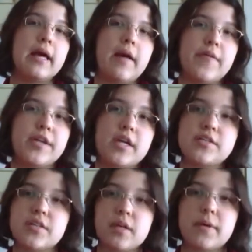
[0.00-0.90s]
And the
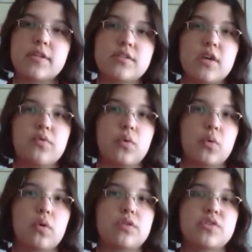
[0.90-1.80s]
nice thing about the TEFL
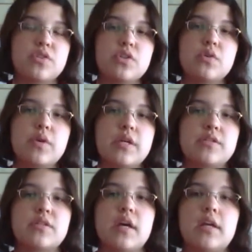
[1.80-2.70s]
course too
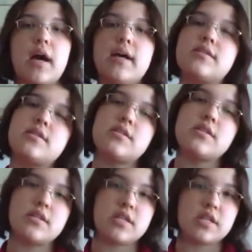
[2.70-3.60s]
is that
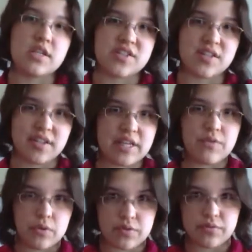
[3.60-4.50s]
ITTT doesn't leave
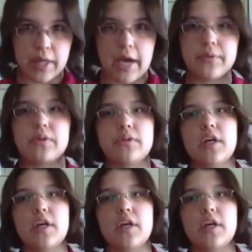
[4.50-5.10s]
you to flounder.